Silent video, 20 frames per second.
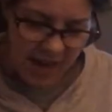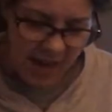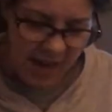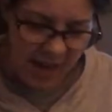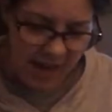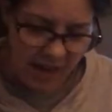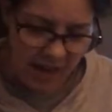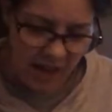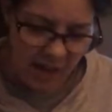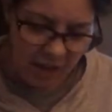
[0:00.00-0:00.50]

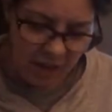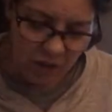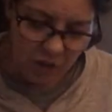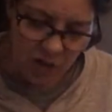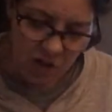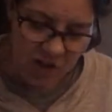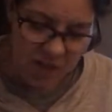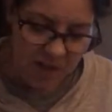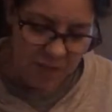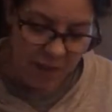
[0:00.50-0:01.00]
At
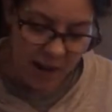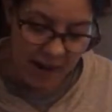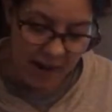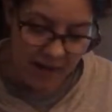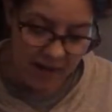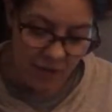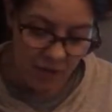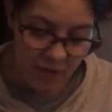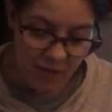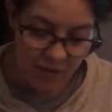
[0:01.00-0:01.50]
Cutler's,
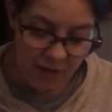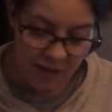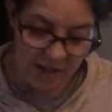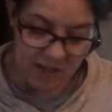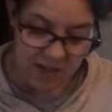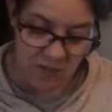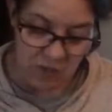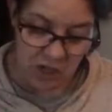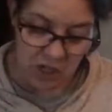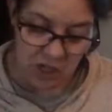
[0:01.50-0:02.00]
despite
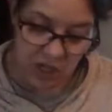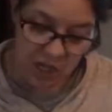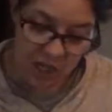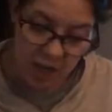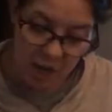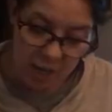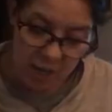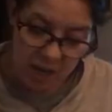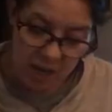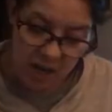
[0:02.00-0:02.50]
Tryphena's
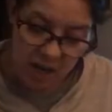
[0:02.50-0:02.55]
friendship,